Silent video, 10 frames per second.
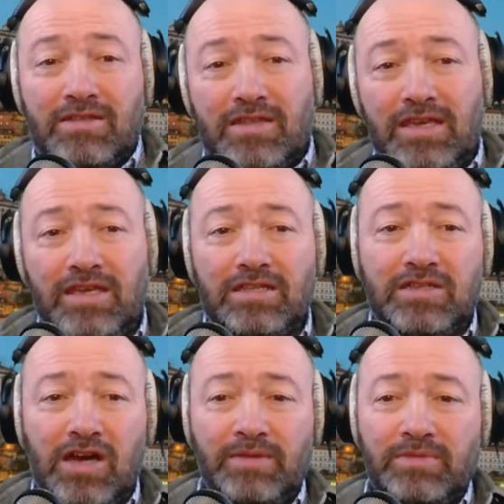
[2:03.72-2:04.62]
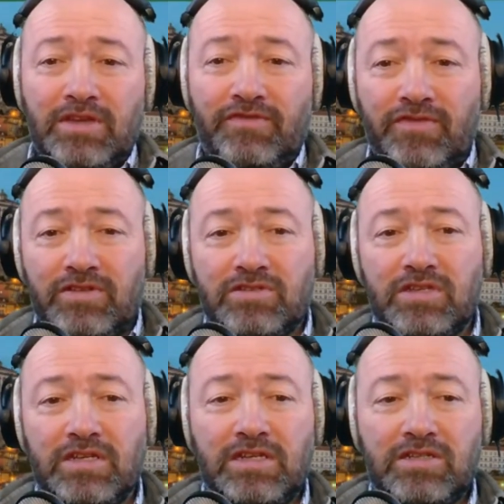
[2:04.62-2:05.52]
the time difference
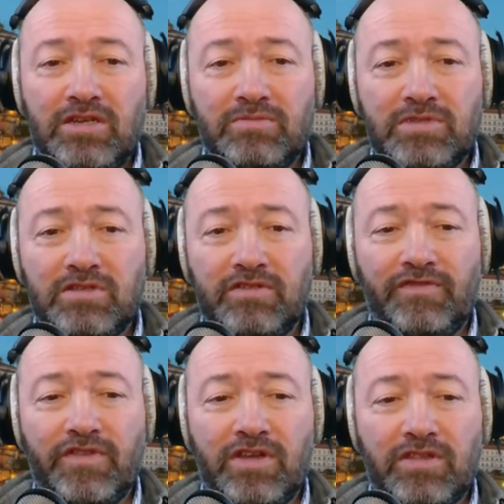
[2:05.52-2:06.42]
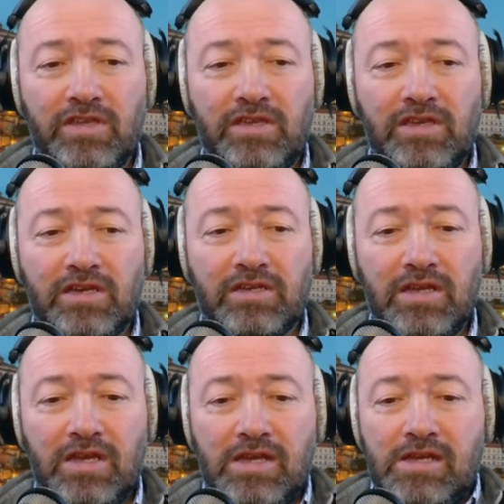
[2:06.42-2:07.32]
in terms of the
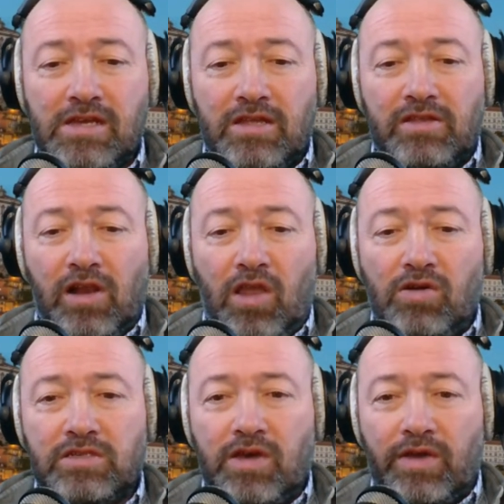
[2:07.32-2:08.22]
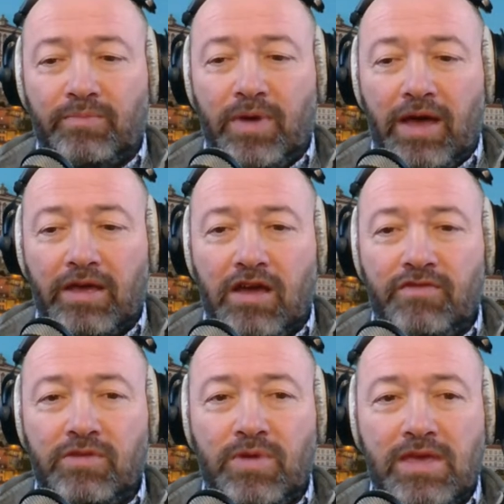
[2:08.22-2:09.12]
clocks going back over
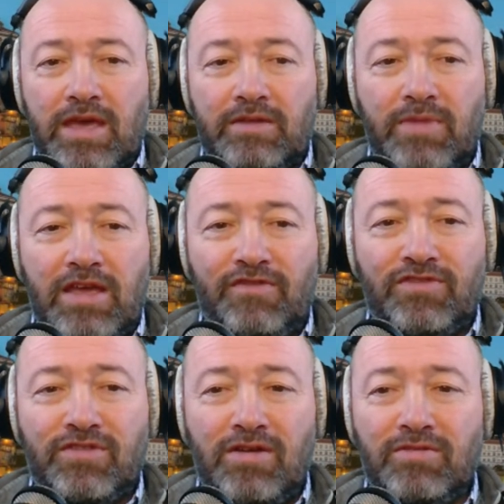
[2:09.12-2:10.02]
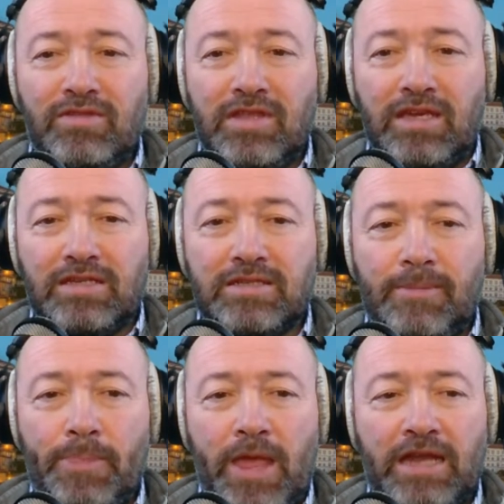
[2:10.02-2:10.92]
the weekend may have thrown things.
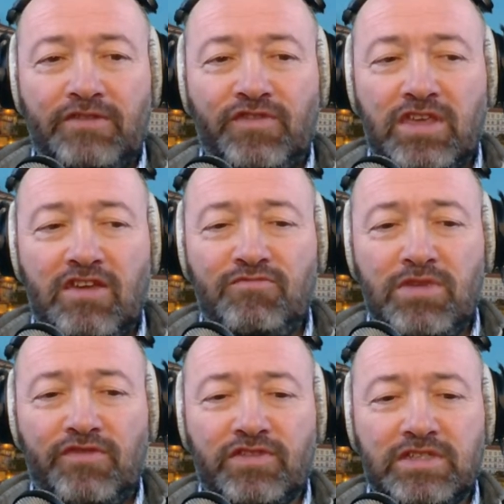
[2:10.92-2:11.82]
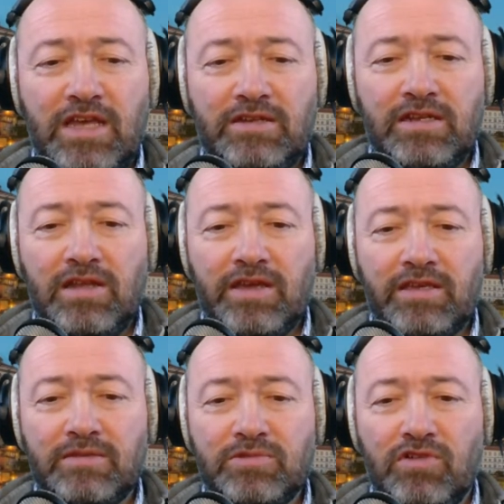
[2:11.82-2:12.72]
And forgive me for sounding like
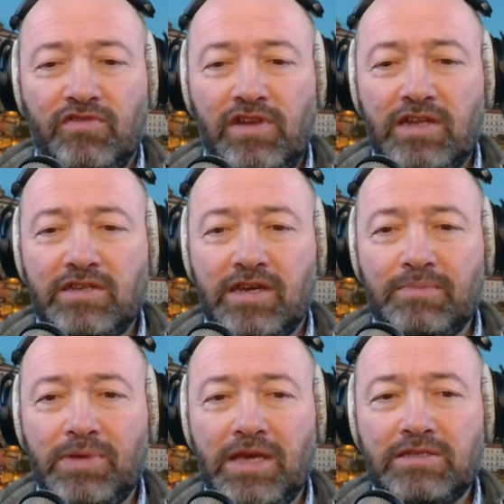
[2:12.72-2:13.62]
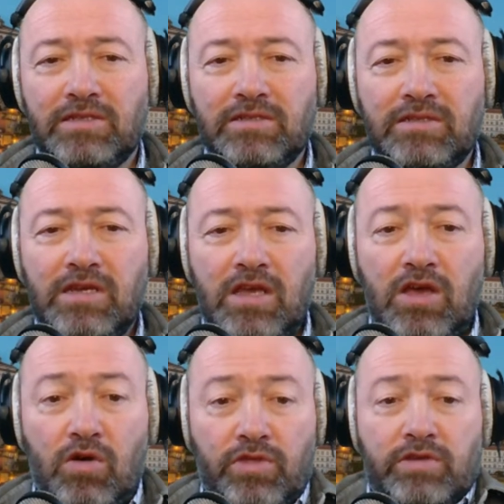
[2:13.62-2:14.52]
some sort of Luddite peasant.
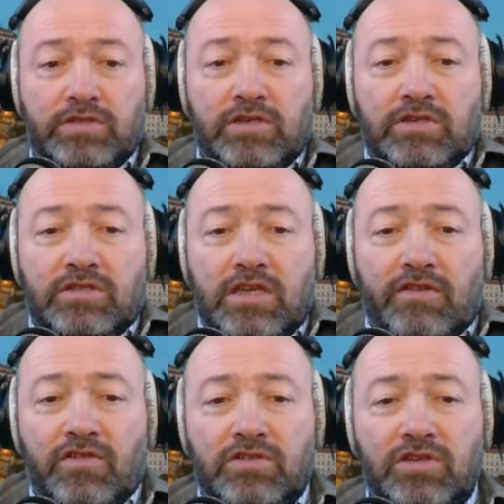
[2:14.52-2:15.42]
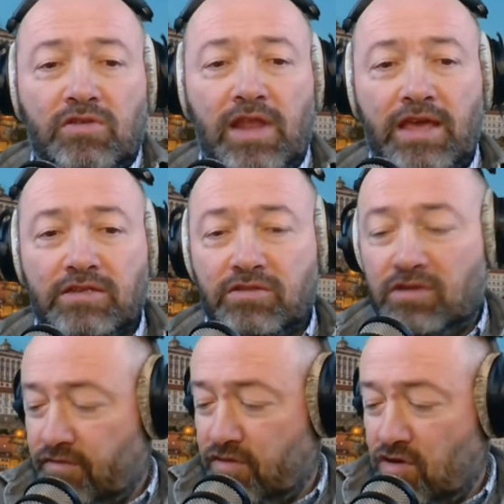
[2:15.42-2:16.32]
Although, as you can see, I've got 2 layers on
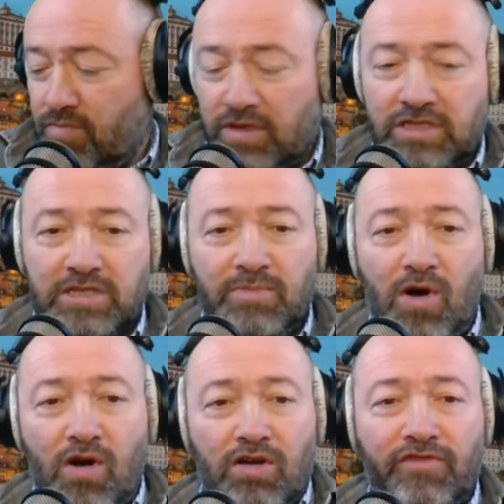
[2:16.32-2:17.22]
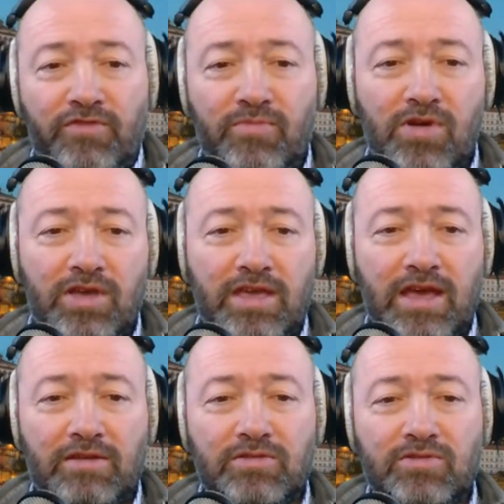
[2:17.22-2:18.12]
and I've got my smock from working
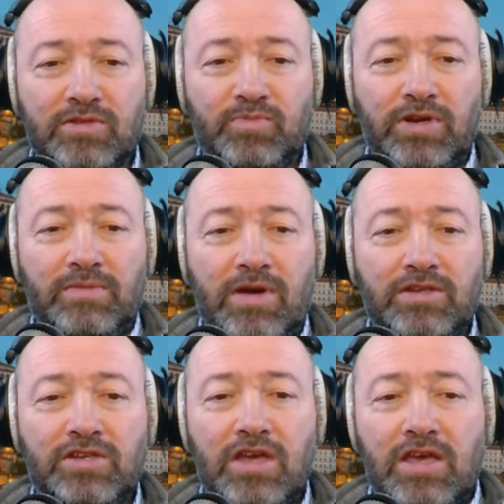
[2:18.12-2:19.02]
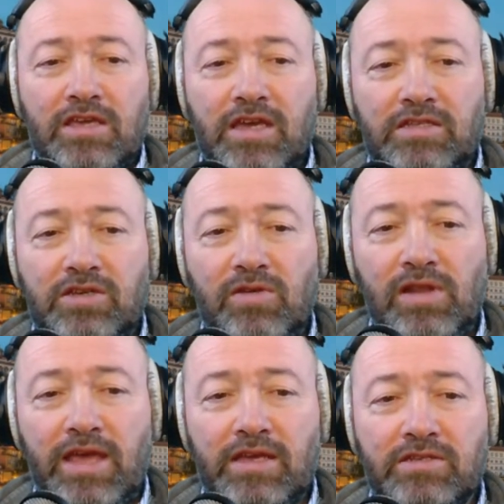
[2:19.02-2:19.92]
outdoors pretty much. Yeah, 2
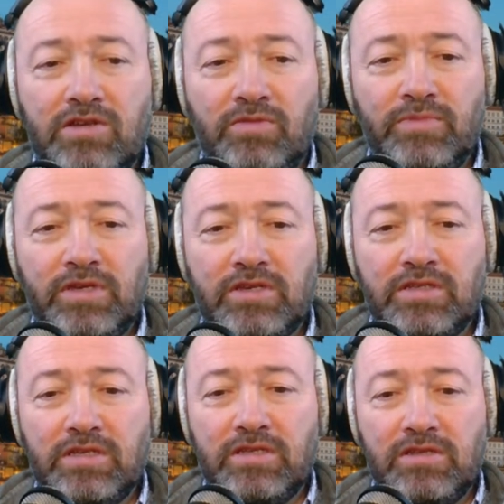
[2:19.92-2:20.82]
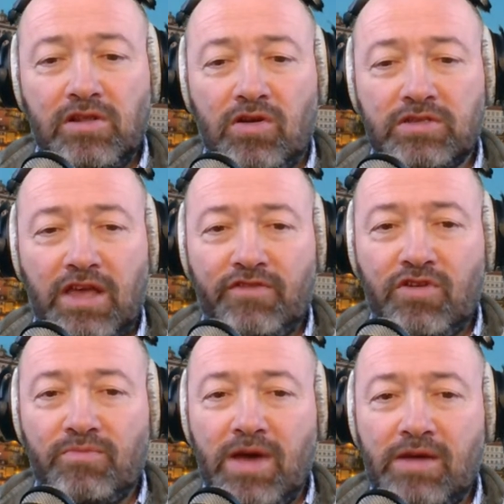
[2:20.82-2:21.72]
layers on because the clocks have
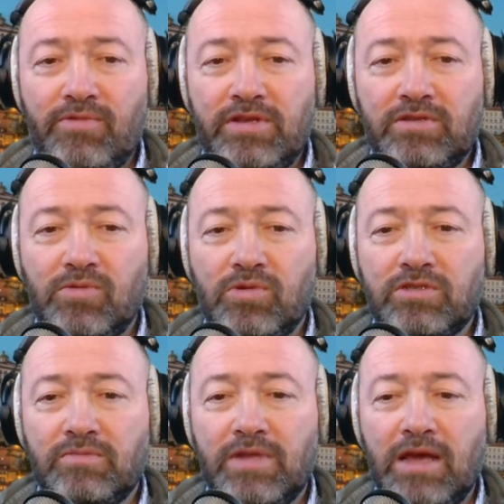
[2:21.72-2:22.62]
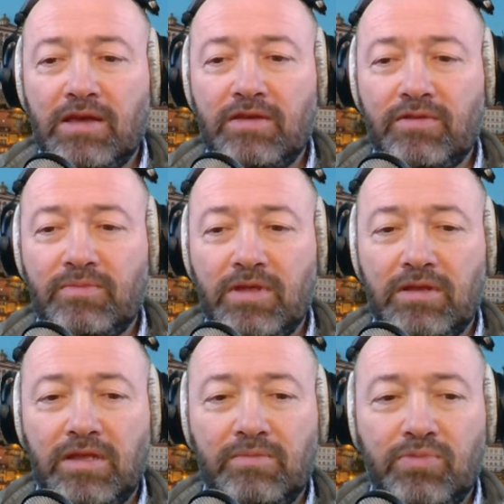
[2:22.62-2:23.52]
gone back. We're into autumn now here
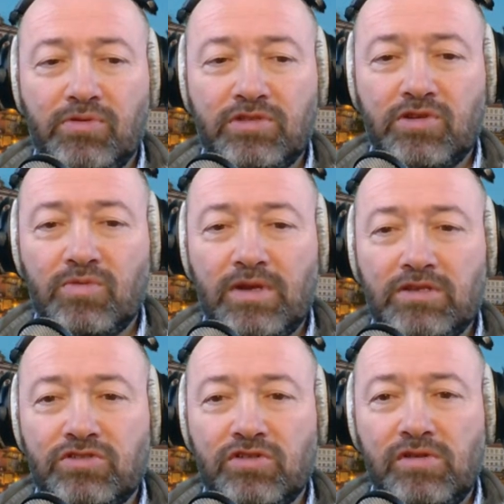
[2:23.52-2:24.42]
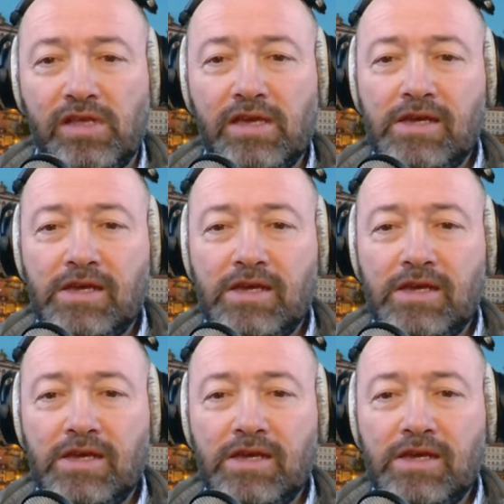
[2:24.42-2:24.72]
in Portugal, well and truly.